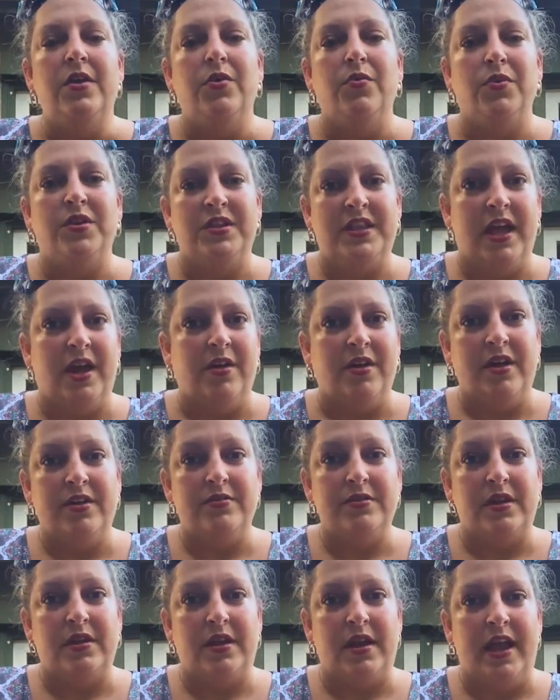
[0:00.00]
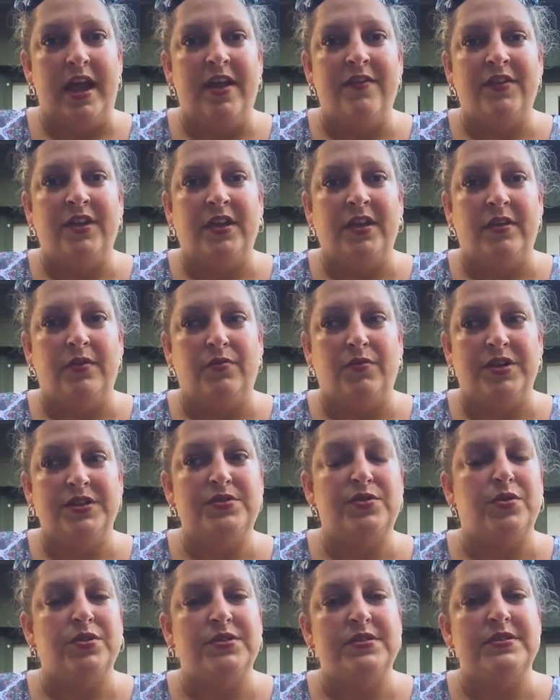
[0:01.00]
without having
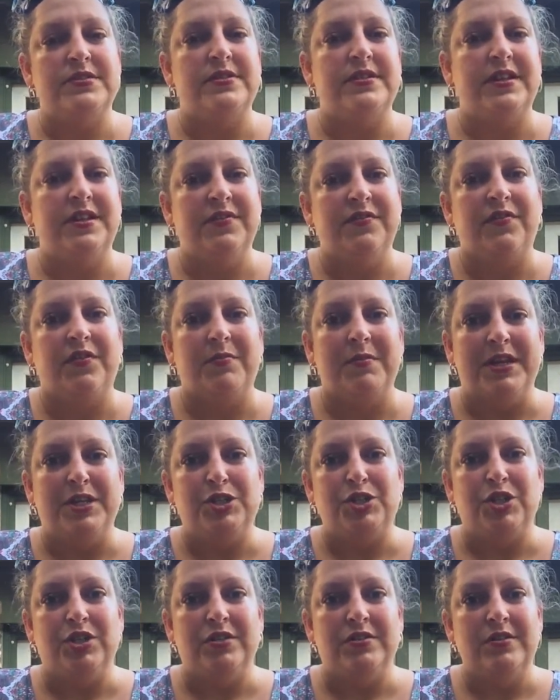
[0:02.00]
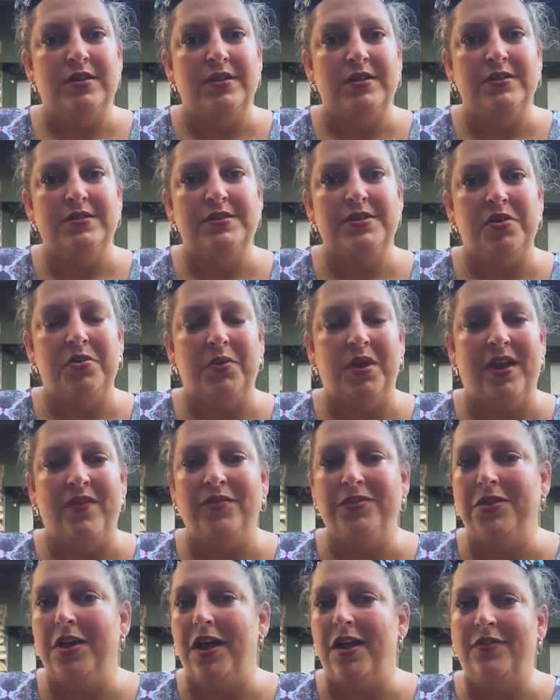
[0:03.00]
resources and information. So we have
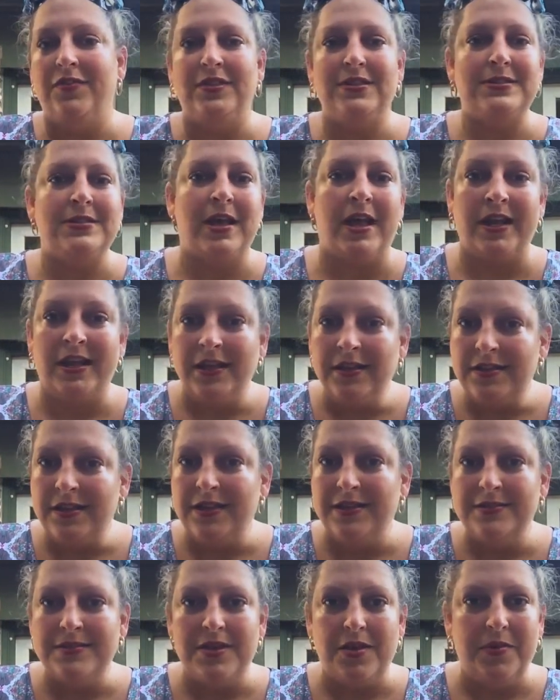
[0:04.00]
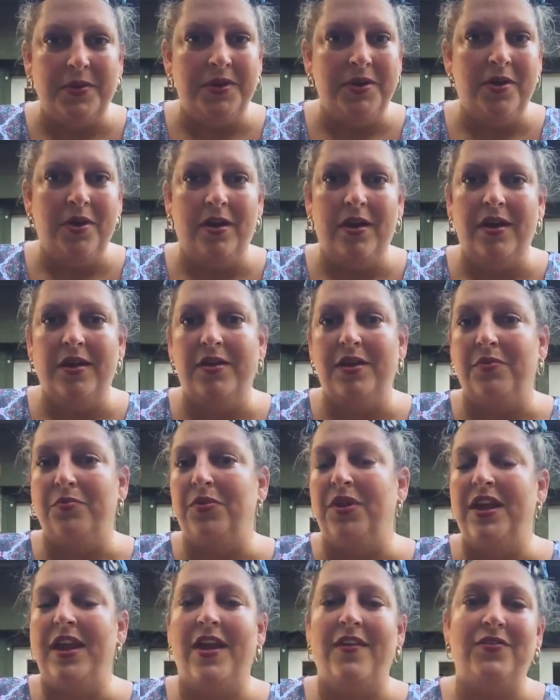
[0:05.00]
a lot of exciting things going on, and
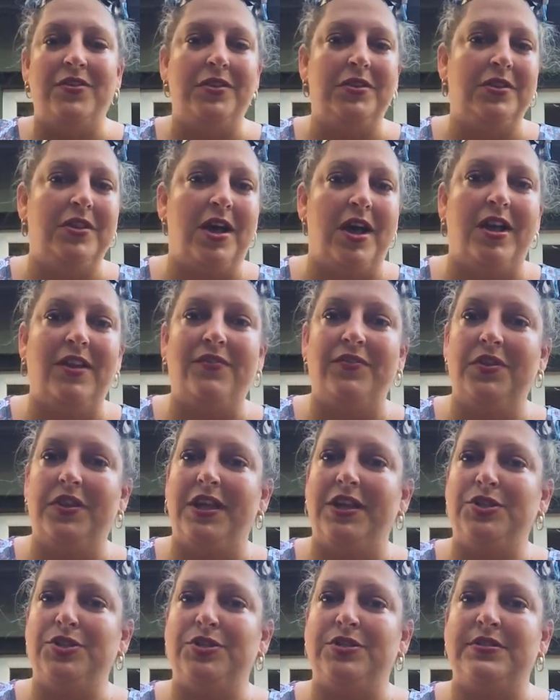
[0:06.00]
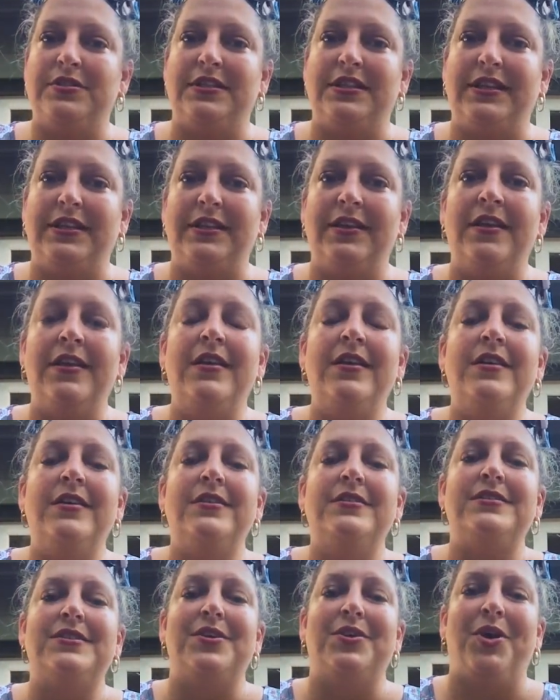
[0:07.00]
we have a lot of electricity.
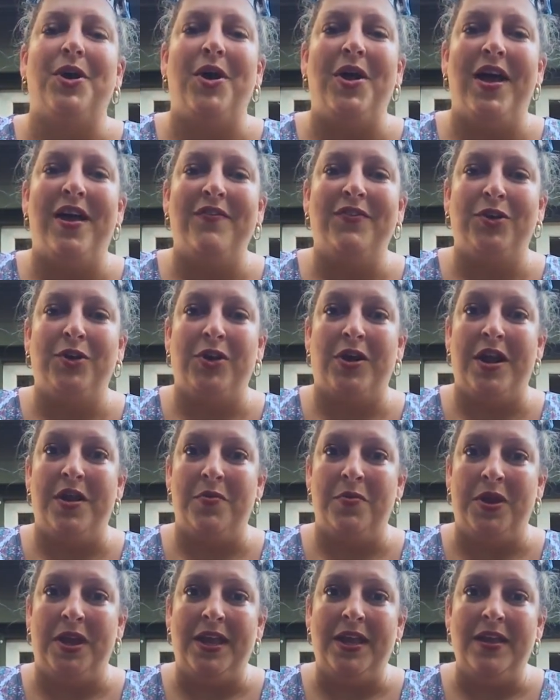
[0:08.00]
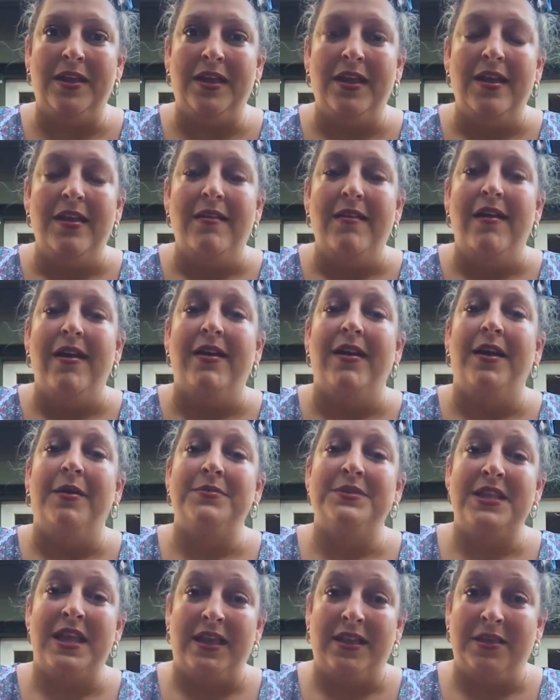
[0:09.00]
So y'all have a great week, and I'm
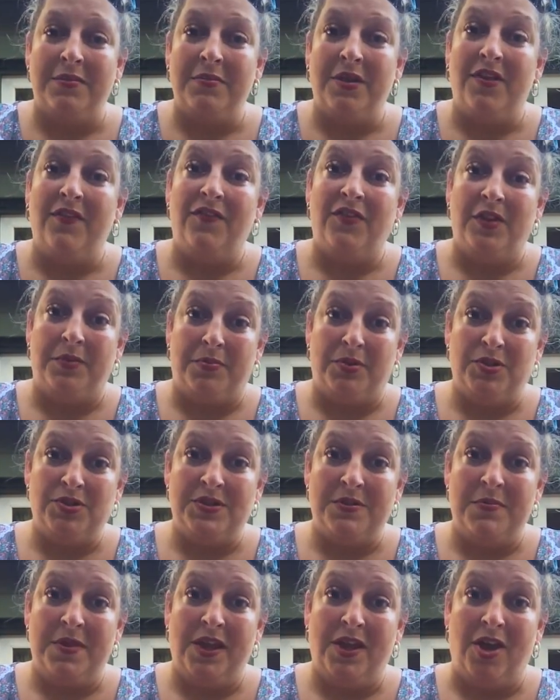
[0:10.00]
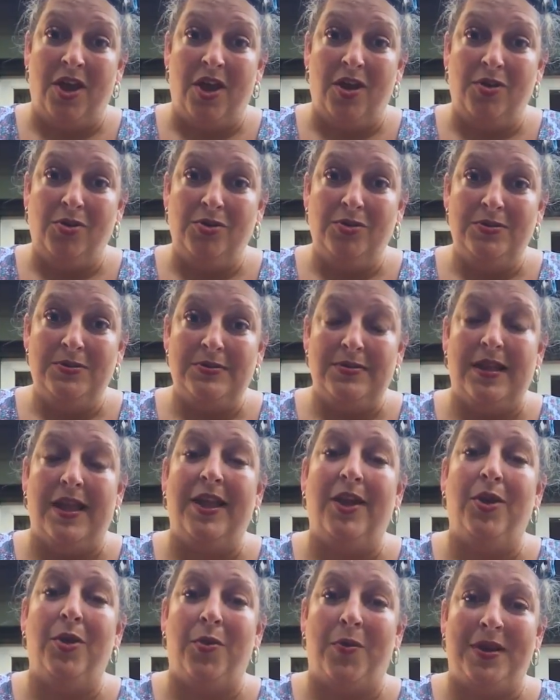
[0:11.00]
taking my flippers and my goggles
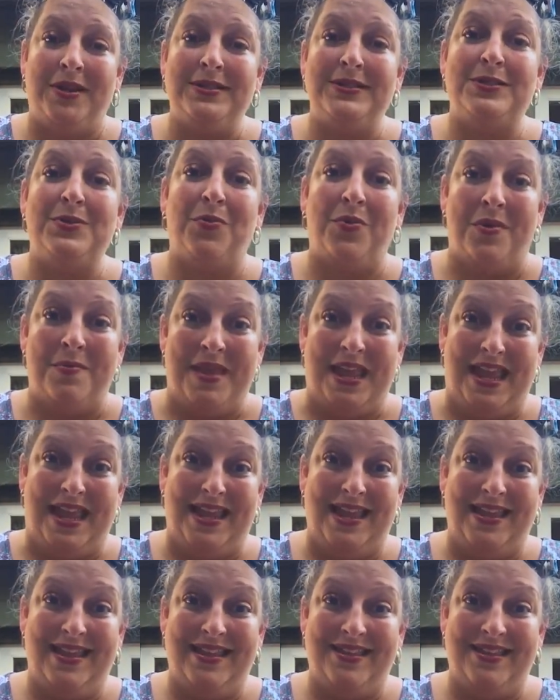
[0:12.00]
and going swimming.